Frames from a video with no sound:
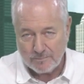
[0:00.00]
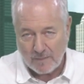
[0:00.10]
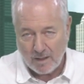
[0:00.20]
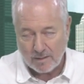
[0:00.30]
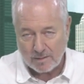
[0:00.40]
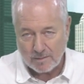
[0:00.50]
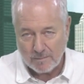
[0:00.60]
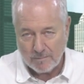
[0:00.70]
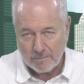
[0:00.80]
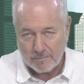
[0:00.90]
Yes.
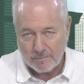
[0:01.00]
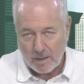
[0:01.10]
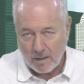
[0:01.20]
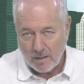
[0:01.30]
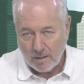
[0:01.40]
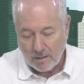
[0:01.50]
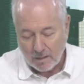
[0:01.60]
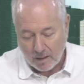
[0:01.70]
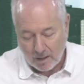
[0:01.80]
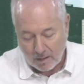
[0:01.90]

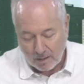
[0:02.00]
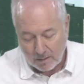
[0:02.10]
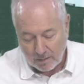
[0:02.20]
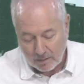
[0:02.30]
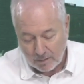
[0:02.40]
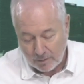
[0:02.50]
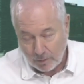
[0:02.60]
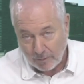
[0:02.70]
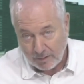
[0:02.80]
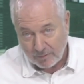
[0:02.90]
Do
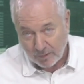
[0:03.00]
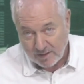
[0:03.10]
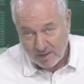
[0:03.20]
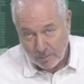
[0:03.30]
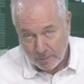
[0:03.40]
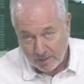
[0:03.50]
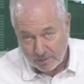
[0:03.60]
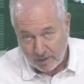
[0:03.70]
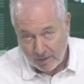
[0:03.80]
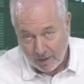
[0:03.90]
you have any friends in the ministry?